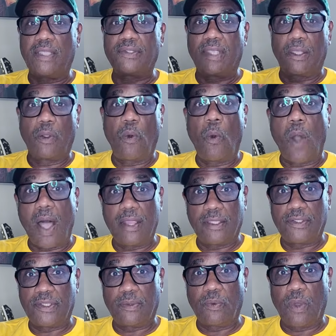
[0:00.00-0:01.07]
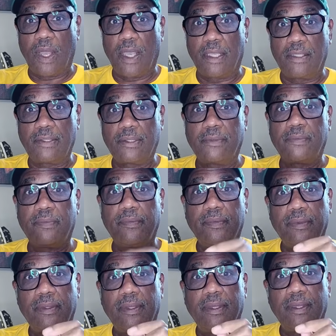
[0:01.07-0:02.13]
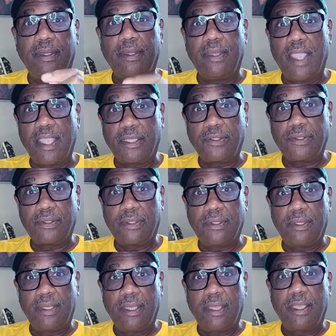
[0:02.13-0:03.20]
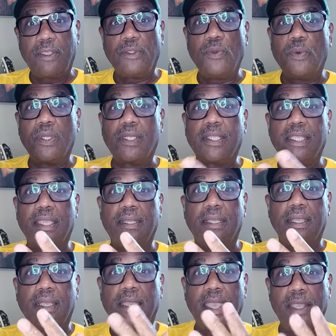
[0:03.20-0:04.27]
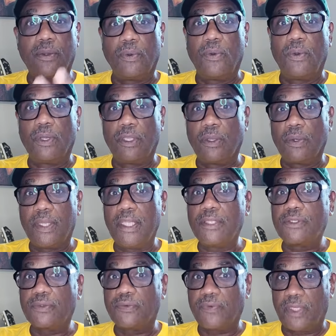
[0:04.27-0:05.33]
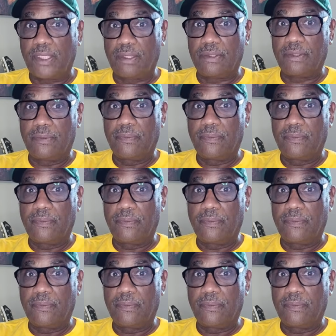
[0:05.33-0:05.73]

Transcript: and quality-wise. Next, you want to get an audio interface,